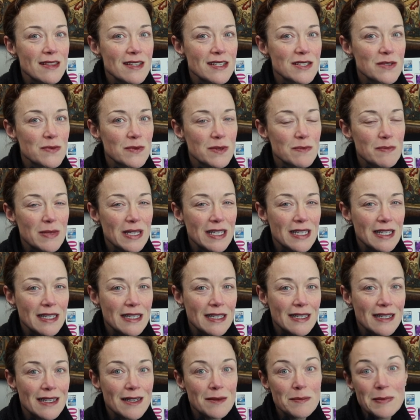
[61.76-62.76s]
this would
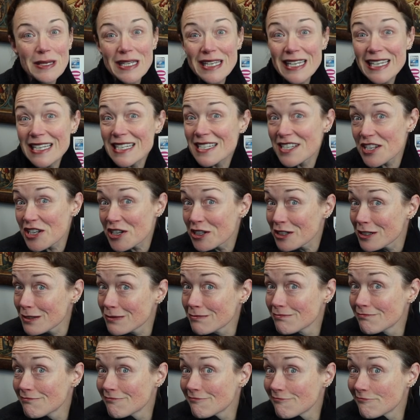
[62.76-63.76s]
be a bit
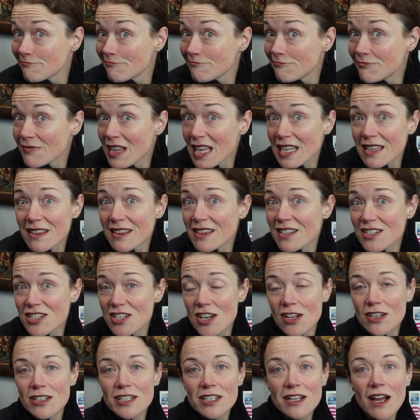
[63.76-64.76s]
easier than the
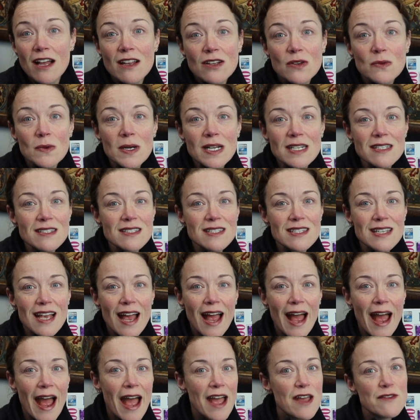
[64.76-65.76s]
solid color ones.
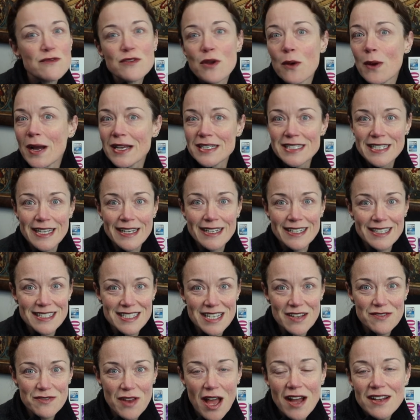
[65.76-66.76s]
I have no idea
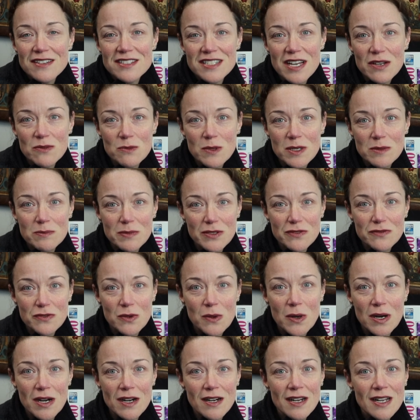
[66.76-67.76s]
because I've not done one
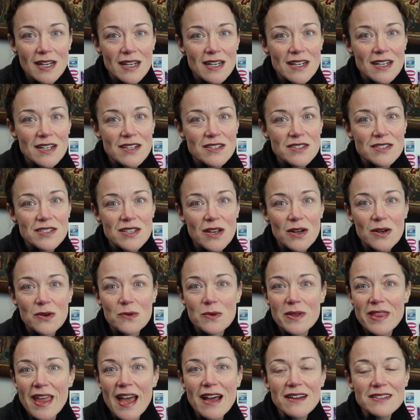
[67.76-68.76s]
before.
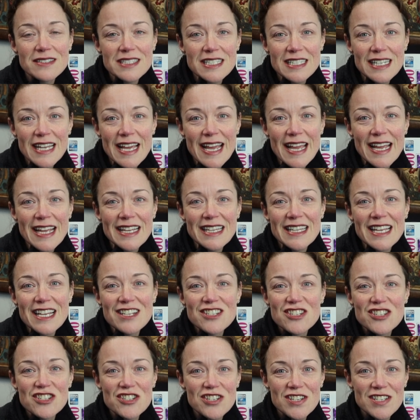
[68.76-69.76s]
So without delay,
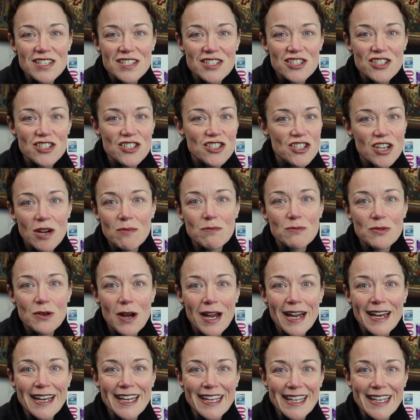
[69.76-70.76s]
let's just jump right